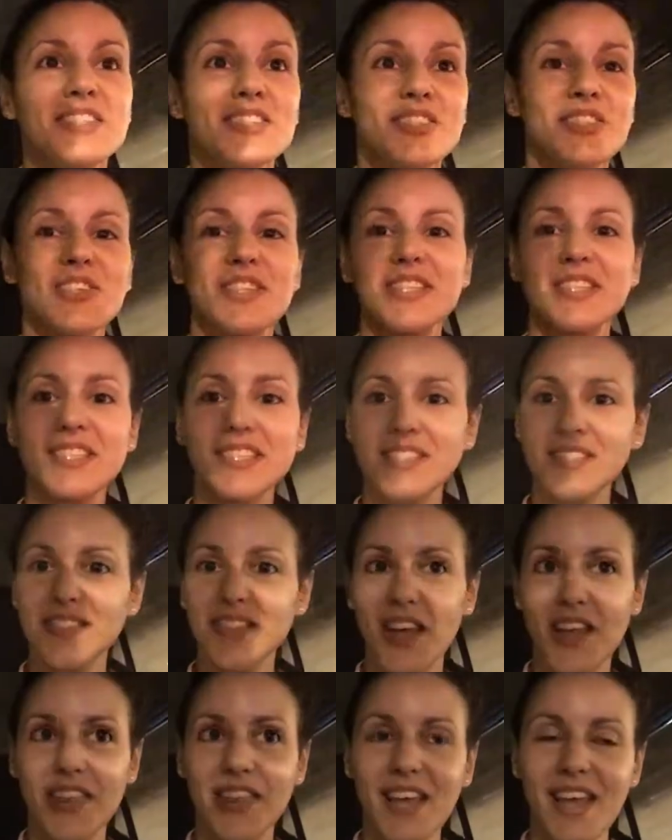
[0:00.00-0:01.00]
So this is
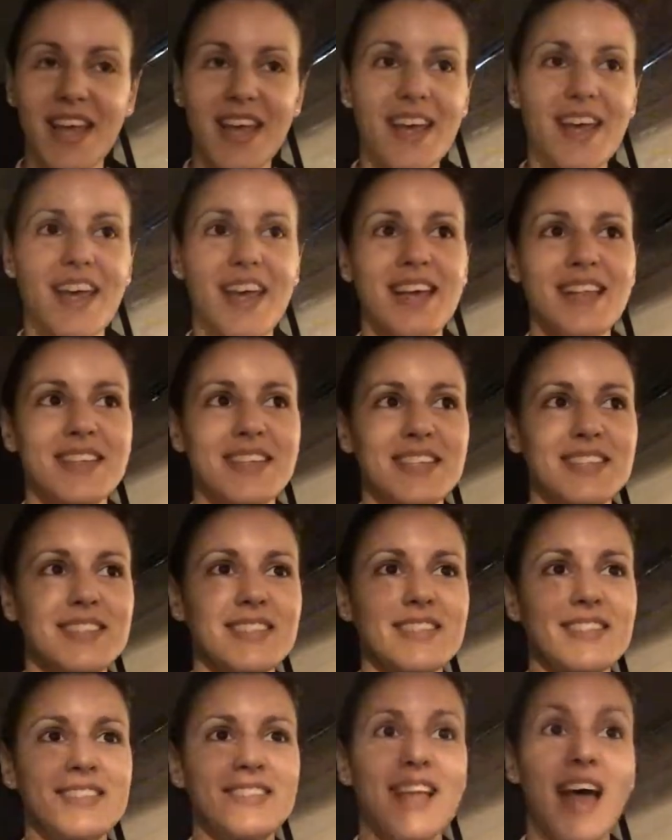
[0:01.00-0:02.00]
Sunday and I
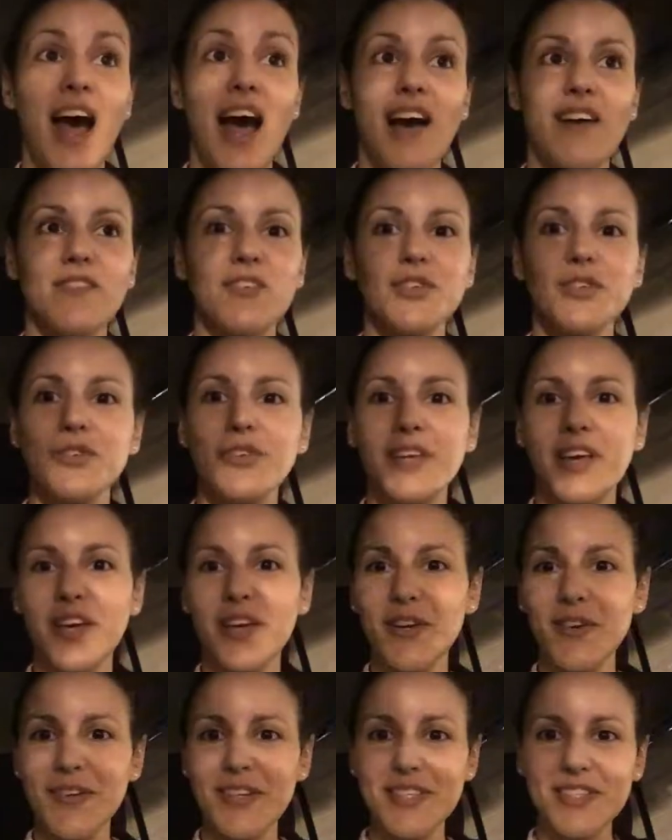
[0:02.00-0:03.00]
have a new
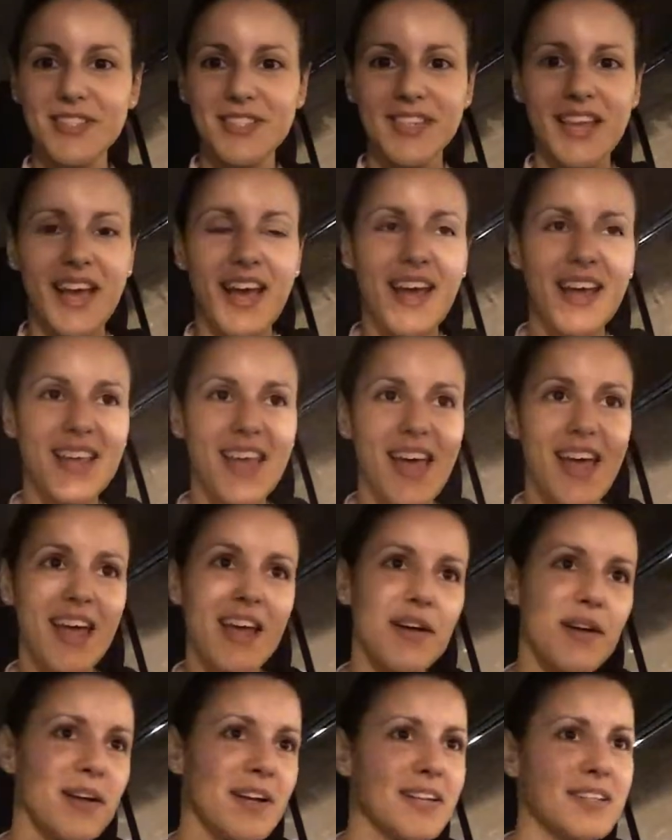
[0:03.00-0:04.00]
catering today.
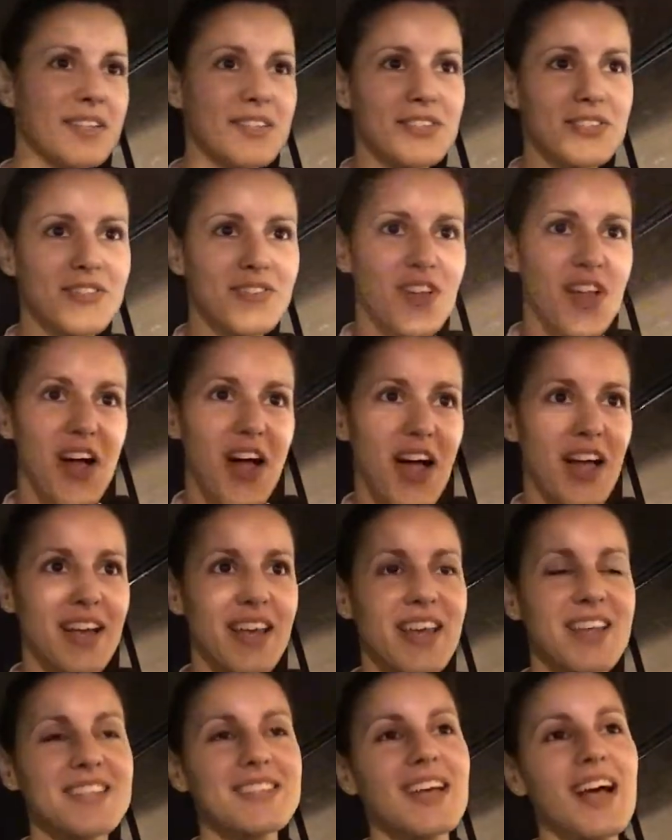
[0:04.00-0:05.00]
Yeah, another
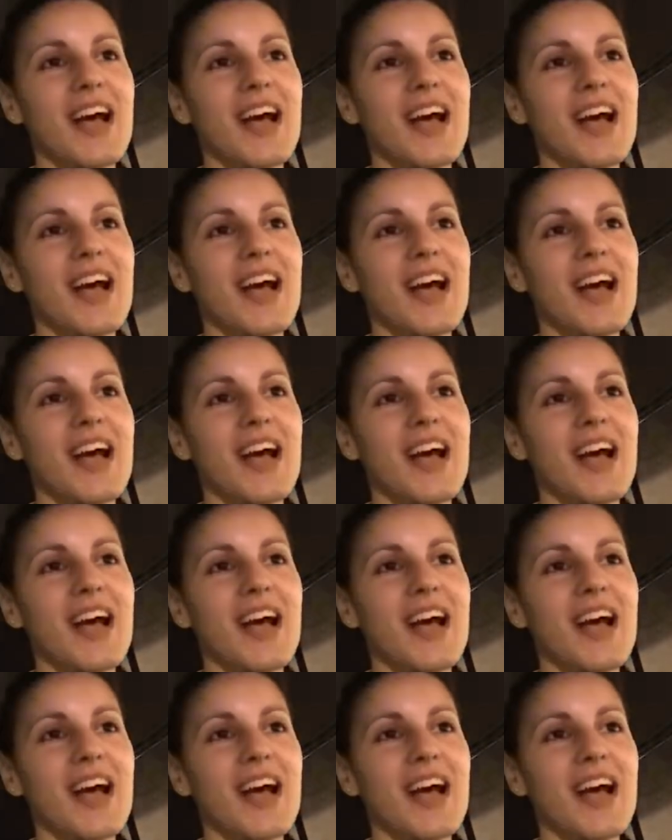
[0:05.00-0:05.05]
vlog.